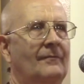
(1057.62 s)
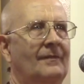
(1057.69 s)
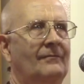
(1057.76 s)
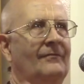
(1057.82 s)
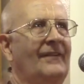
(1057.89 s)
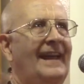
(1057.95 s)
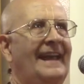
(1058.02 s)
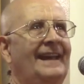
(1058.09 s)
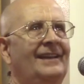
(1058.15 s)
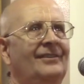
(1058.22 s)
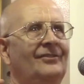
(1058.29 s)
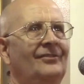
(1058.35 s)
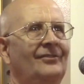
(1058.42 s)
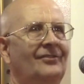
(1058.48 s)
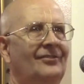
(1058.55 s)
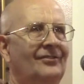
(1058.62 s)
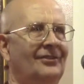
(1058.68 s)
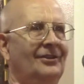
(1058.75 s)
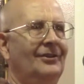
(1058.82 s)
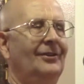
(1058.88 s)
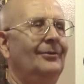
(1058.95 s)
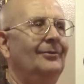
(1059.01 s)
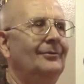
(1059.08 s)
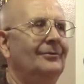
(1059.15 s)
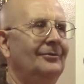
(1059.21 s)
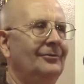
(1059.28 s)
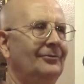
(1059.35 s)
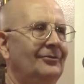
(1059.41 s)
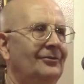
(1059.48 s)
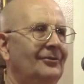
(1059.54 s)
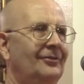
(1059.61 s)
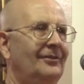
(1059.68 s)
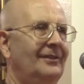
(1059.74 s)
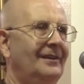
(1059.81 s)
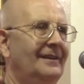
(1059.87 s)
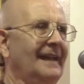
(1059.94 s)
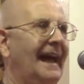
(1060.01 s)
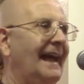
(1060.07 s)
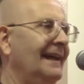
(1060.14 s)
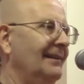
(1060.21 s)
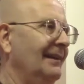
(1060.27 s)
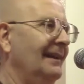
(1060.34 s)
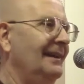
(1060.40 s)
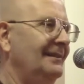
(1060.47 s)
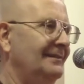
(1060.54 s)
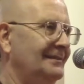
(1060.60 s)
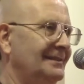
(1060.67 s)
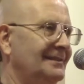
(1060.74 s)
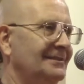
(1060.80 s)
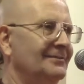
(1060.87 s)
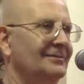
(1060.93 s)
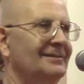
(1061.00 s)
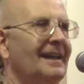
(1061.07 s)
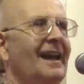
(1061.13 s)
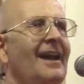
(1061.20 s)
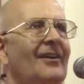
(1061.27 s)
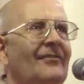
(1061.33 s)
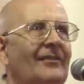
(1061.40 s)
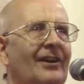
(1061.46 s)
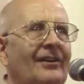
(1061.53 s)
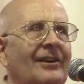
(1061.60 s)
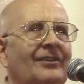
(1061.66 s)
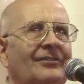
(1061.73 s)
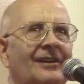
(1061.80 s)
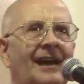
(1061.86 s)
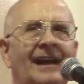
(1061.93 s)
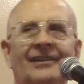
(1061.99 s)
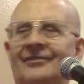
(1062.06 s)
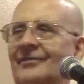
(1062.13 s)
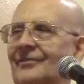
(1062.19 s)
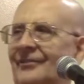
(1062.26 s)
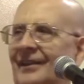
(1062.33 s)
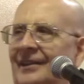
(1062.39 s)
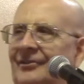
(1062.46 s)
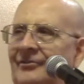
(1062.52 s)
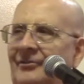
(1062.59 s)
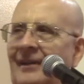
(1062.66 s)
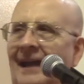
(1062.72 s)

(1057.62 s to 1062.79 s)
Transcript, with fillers: veins, you know, you should dilate, you know. Various kinds of things are